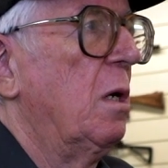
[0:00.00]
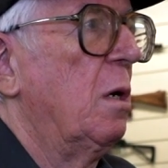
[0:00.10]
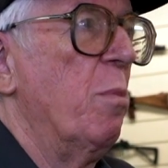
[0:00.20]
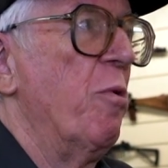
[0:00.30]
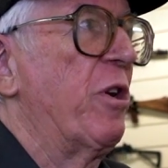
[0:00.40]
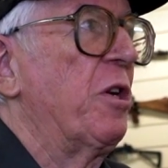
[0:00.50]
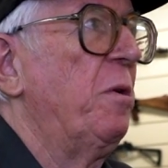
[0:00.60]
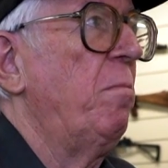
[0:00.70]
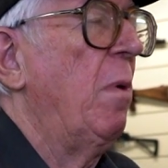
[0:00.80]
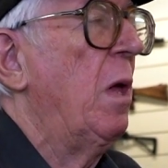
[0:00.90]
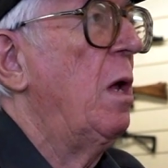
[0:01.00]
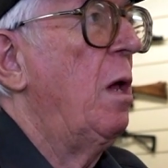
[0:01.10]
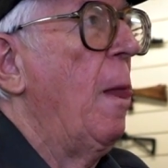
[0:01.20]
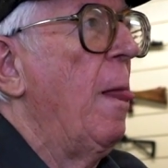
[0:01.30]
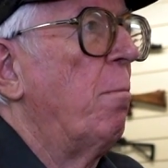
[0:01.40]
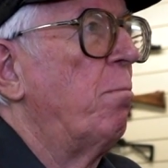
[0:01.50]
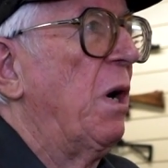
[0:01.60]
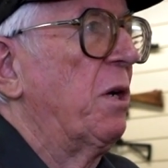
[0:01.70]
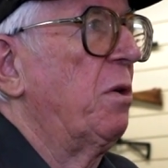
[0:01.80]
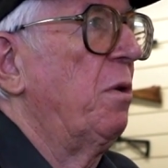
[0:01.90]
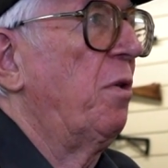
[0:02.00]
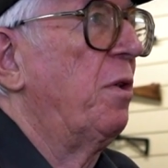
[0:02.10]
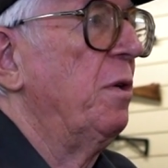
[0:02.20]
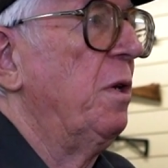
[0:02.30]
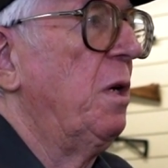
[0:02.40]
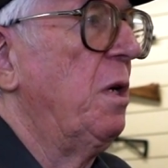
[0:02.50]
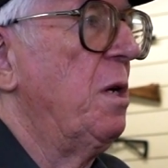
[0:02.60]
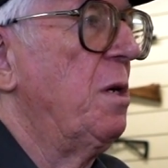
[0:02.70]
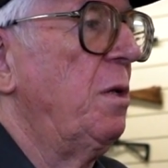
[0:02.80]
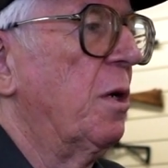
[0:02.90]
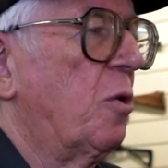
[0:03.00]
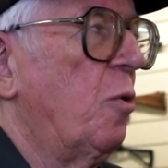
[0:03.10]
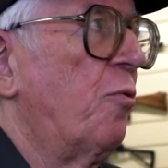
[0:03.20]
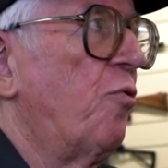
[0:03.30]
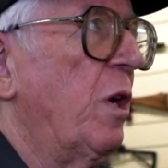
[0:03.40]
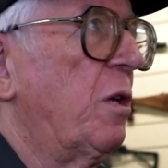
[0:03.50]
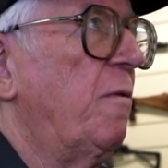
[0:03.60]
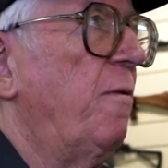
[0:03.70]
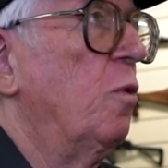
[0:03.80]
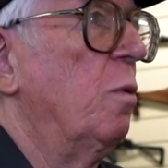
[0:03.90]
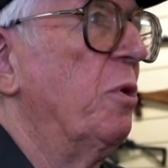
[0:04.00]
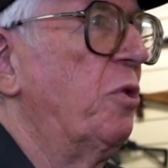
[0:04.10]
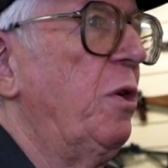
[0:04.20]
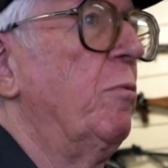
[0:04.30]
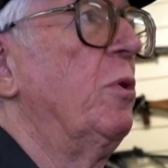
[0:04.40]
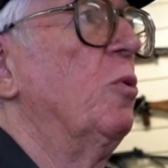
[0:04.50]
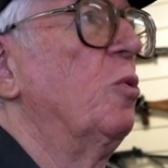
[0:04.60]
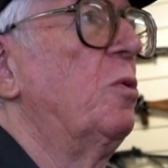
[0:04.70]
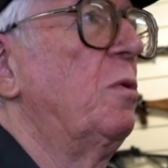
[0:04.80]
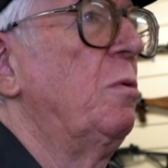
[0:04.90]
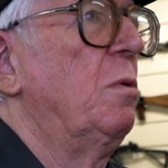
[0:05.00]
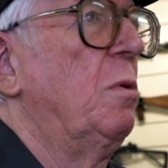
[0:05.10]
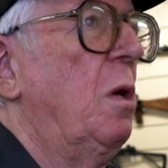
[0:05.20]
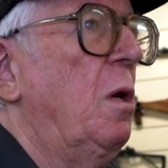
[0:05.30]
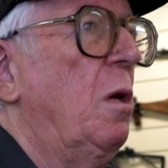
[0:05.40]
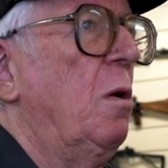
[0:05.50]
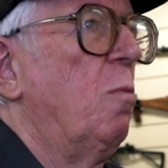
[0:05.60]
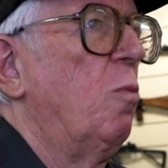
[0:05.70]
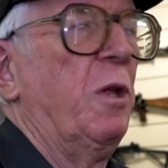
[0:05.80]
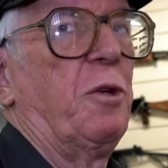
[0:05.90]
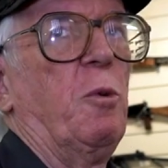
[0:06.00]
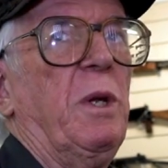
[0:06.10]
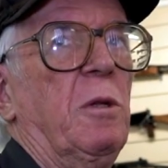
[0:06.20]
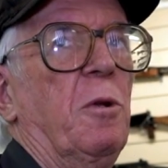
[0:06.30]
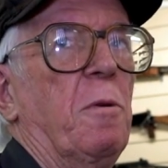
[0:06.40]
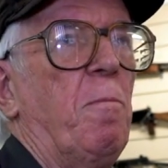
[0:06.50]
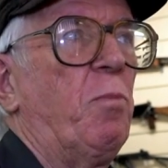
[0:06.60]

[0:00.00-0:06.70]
American, but the contract for materials was led to England.